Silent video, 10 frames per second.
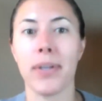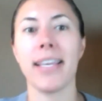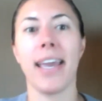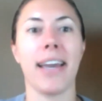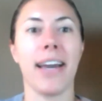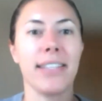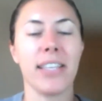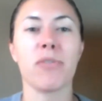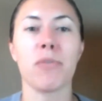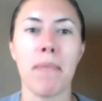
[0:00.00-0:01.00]
it's, hey guys,
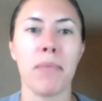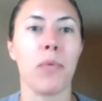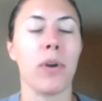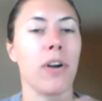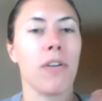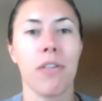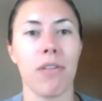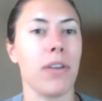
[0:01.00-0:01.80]
let's remember what are the,